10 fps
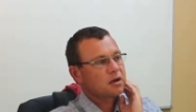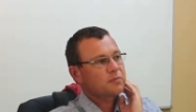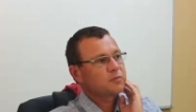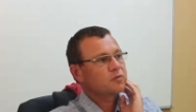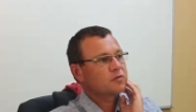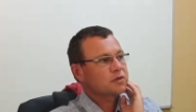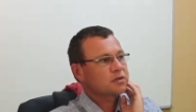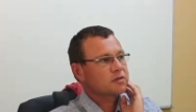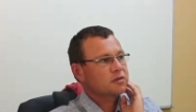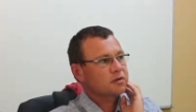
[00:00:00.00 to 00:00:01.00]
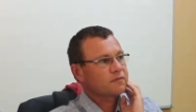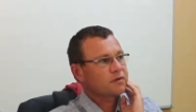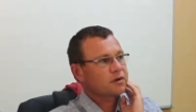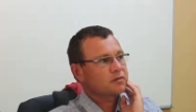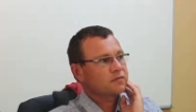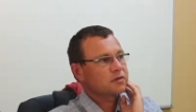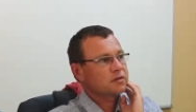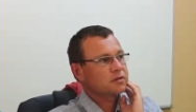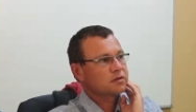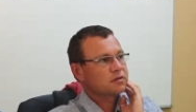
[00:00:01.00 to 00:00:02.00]
up to 30-35
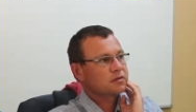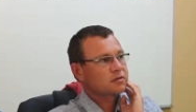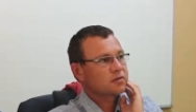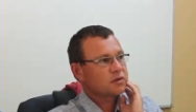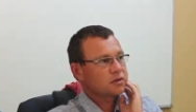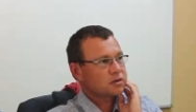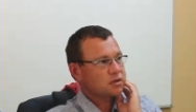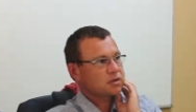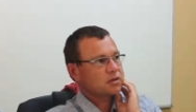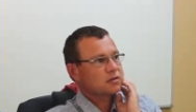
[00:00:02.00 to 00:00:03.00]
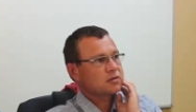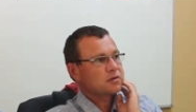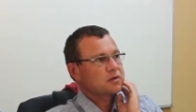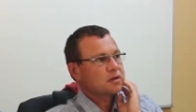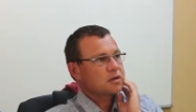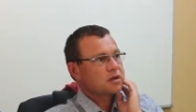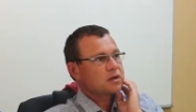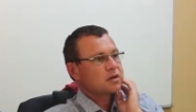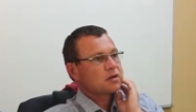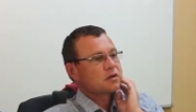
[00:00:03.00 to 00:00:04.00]
in the 3rd year,
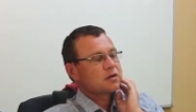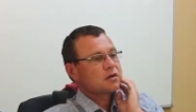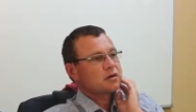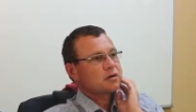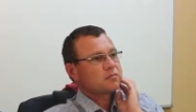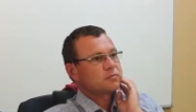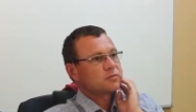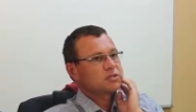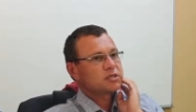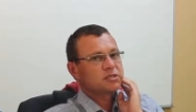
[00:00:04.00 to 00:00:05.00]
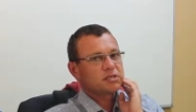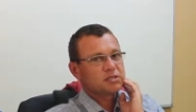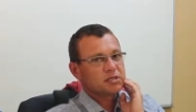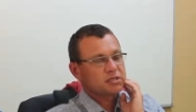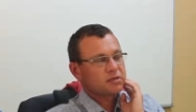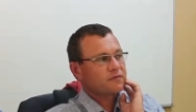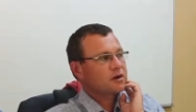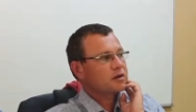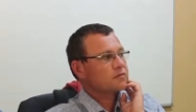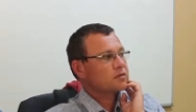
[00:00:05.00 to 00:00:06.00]

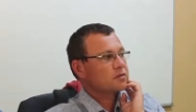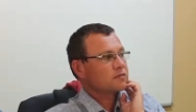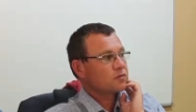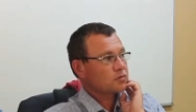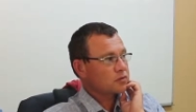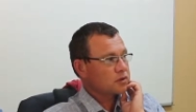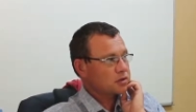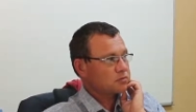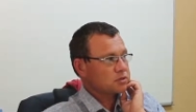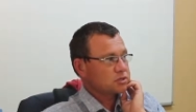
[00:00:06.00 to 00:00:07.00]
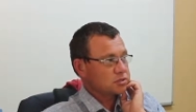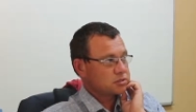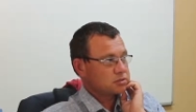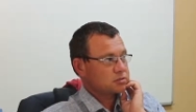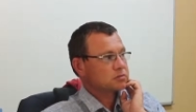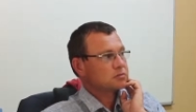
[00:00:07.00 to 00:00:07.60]
60-65 in the 4th year, which is